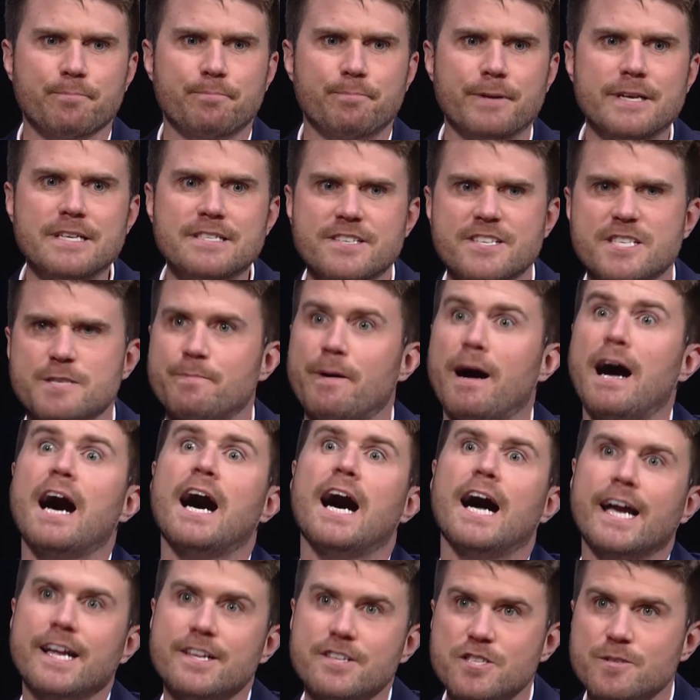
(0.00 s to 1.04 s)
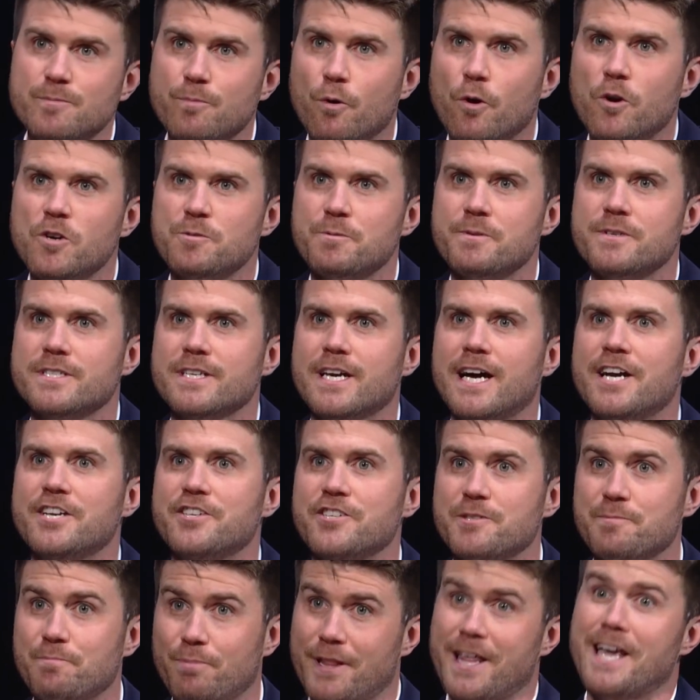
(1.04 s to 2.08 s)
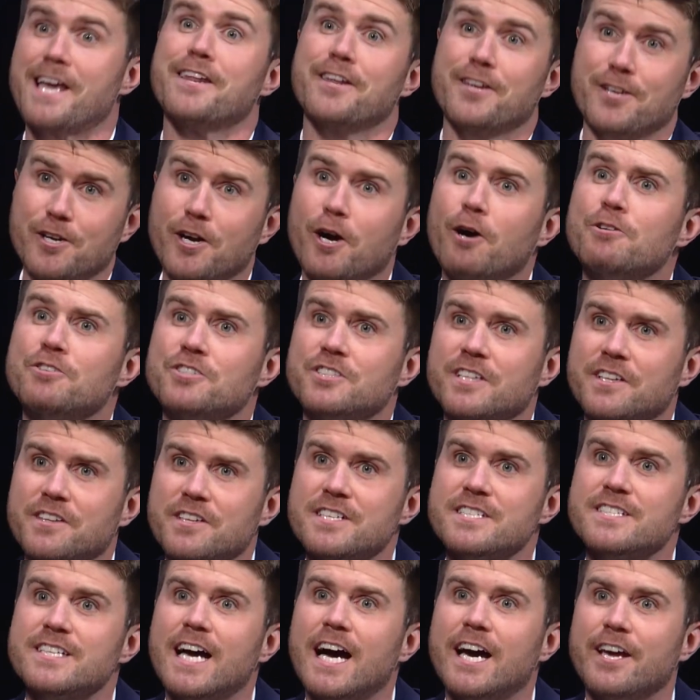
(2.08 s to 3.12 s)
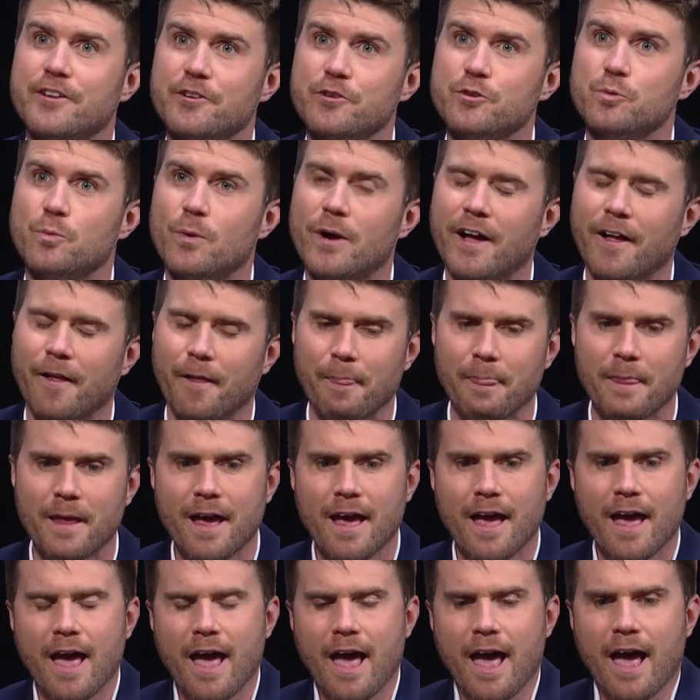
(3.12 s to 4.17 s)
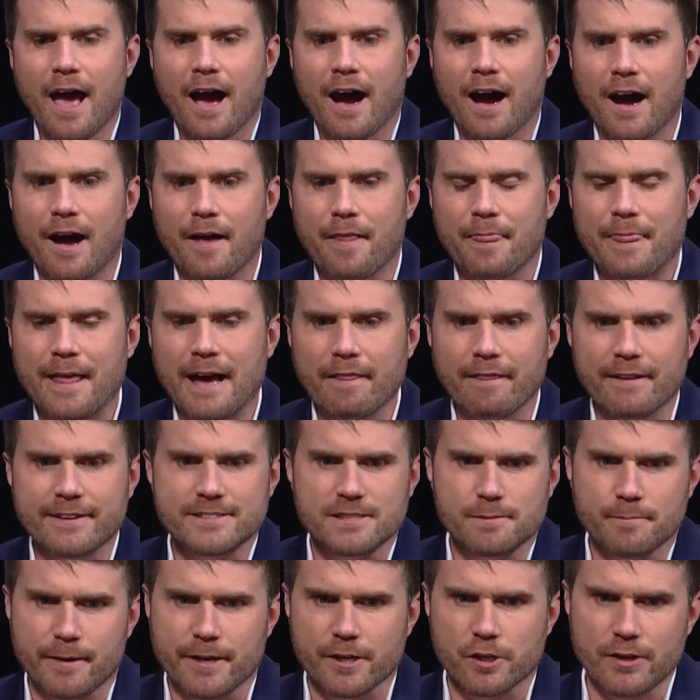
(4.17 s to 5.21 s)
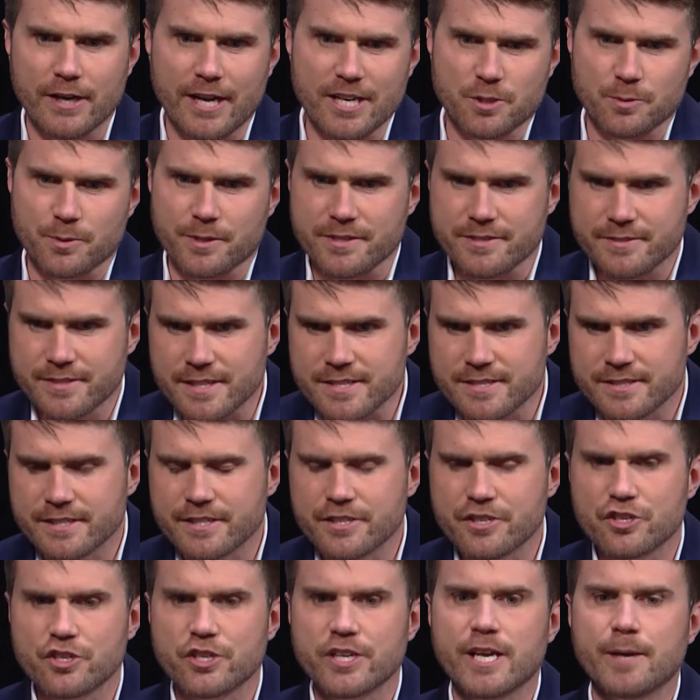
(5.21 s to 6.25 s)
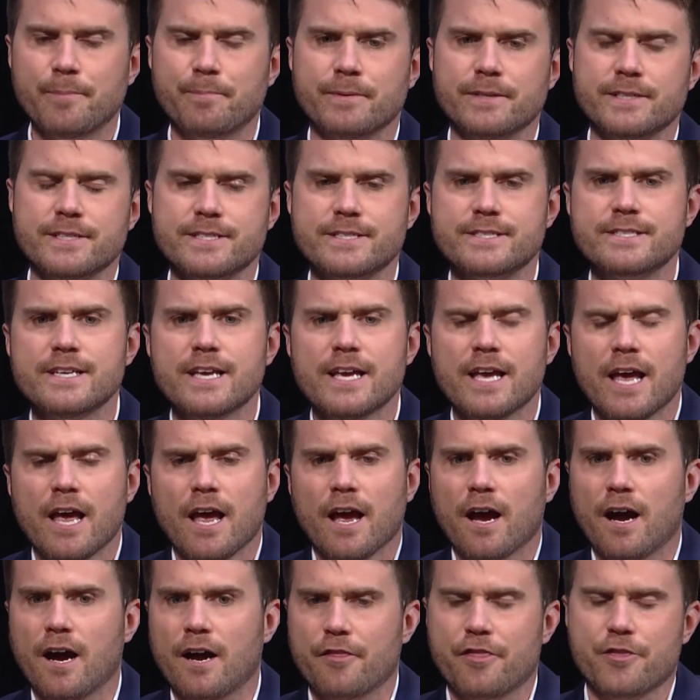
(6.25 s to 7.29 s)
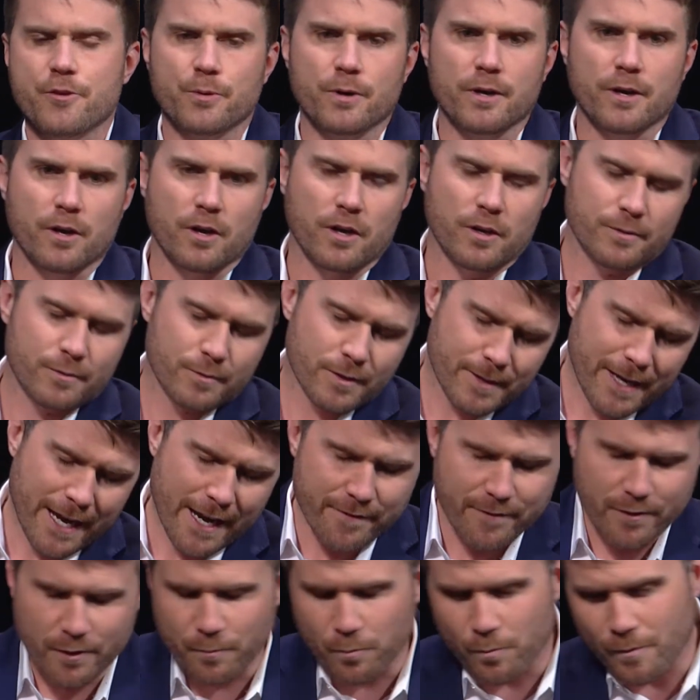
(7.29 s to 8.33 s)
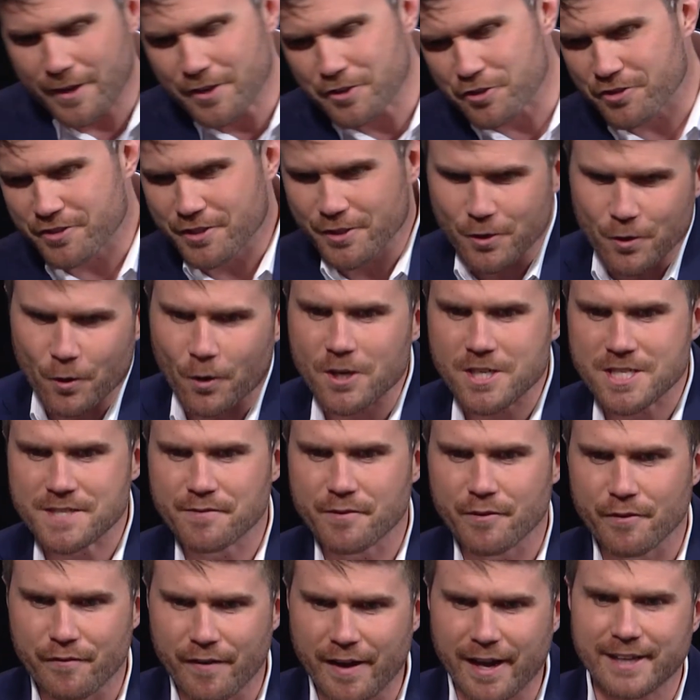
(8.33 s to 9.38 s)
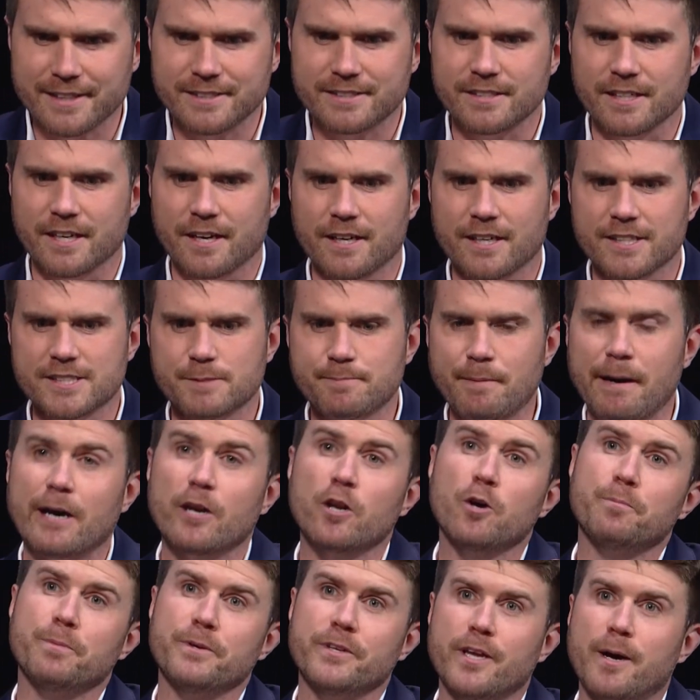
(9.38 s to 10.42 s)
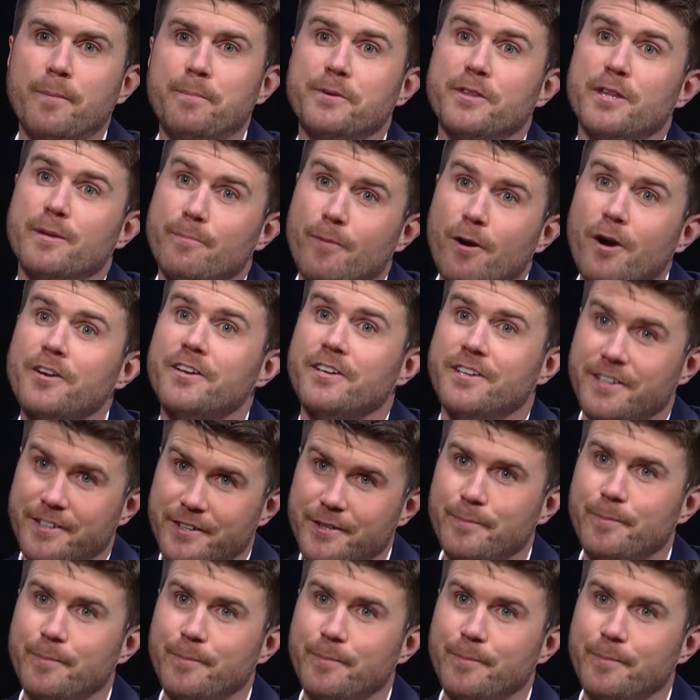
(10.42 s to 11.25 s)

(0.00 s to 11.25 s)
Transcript: business behind sports besides just playing and coaching on the side yeah. as well. Uh, that led to my graduate assistantship, and uh, through a kind of an interesting course of events, a spot opened up in the marketing